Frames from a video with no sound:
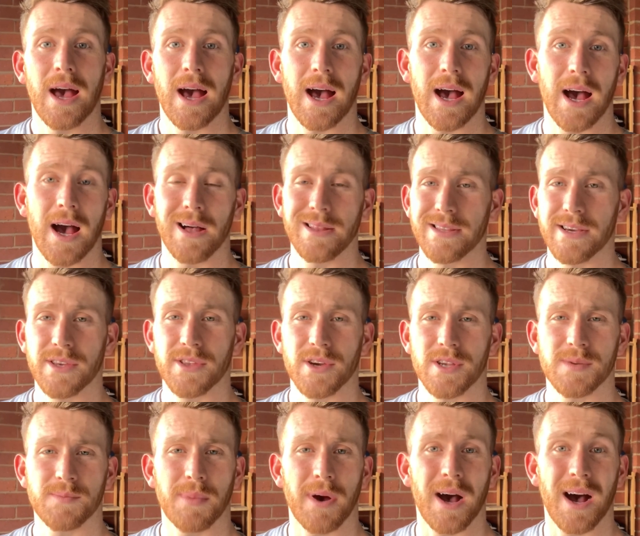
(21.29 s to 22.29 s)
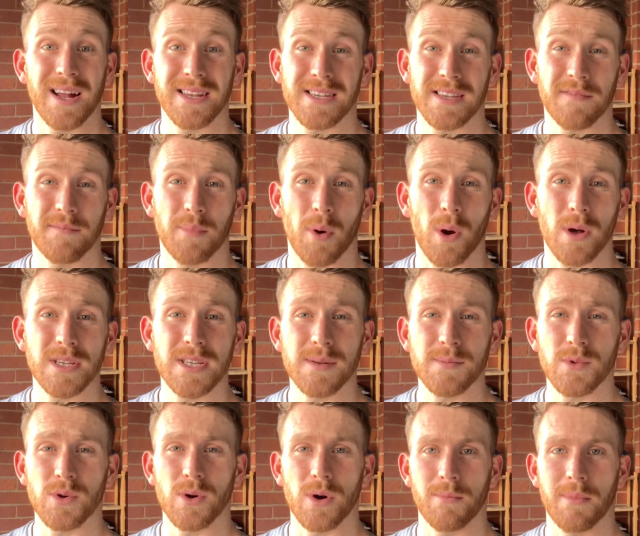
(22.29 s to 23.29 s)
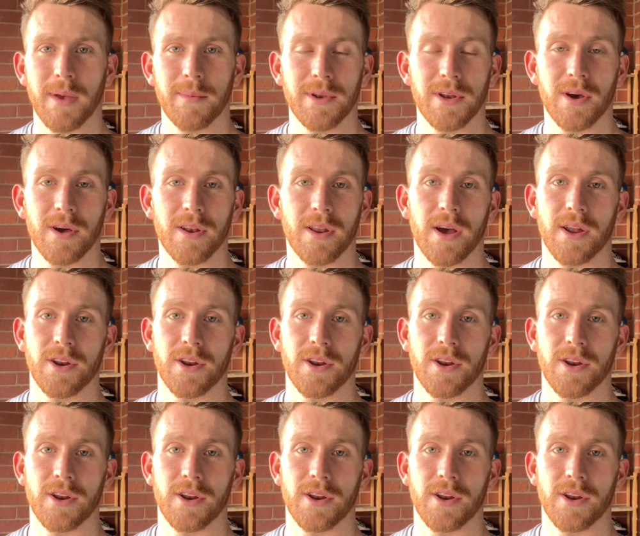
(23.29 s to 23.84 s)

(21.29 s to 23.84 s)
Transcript: I'll link those parts if possible, or maybe not.